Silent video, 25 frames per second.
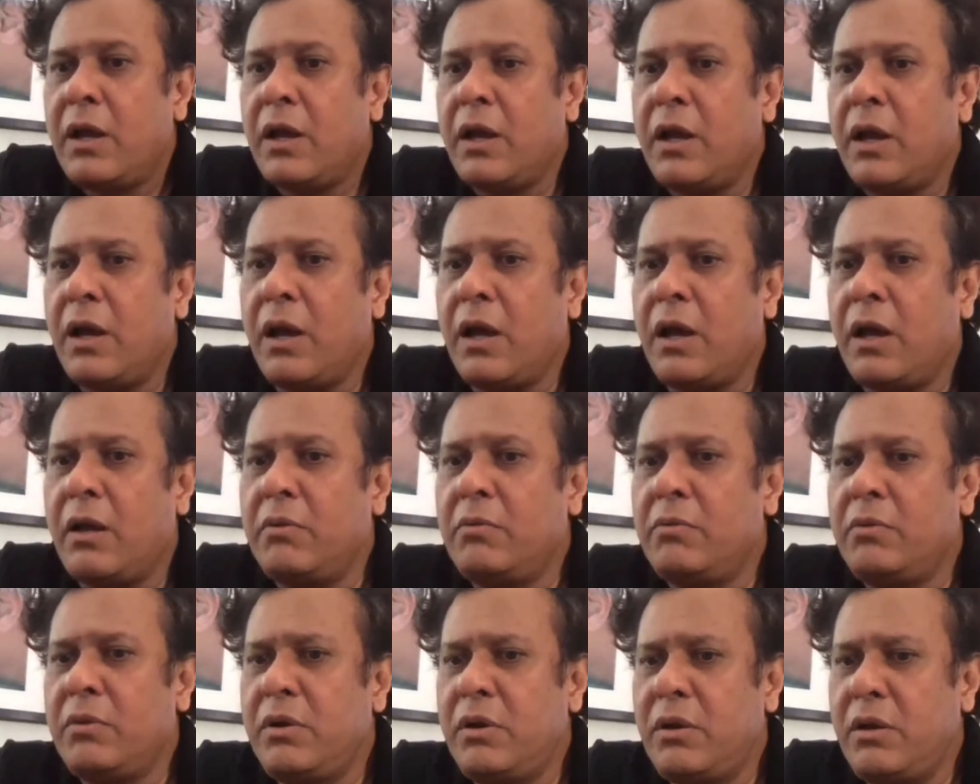
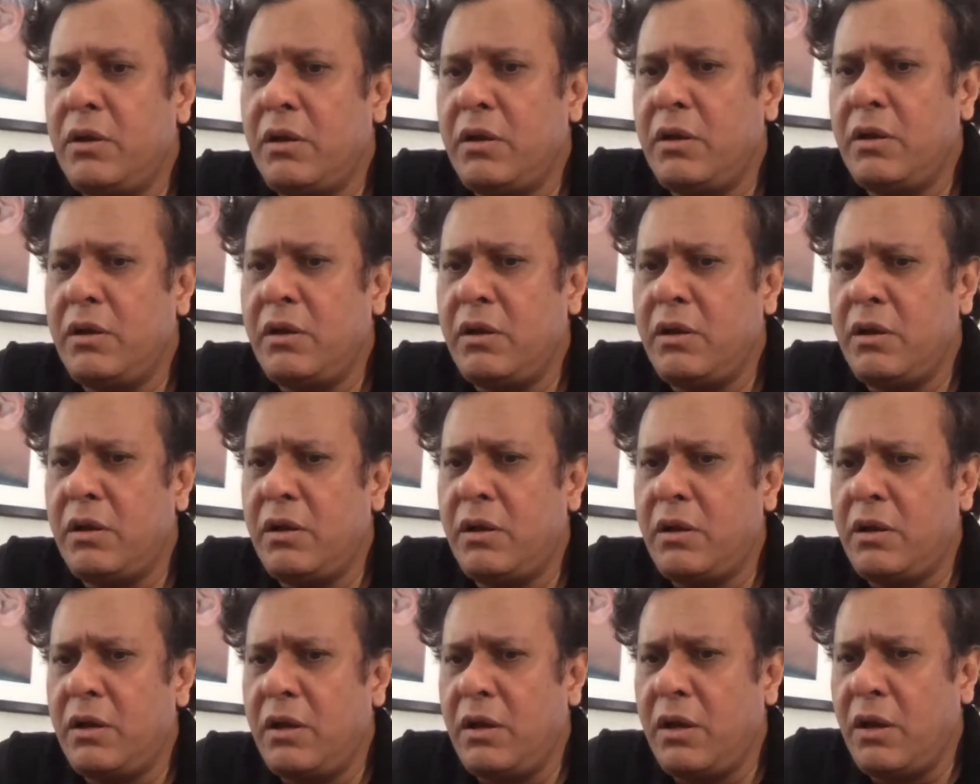
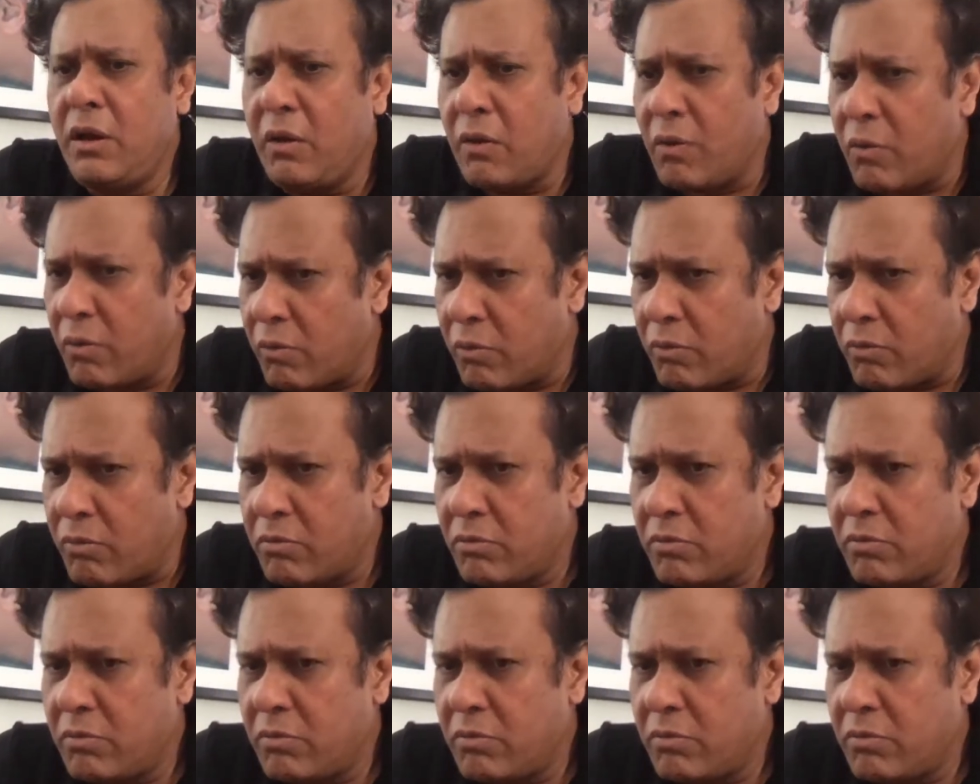No.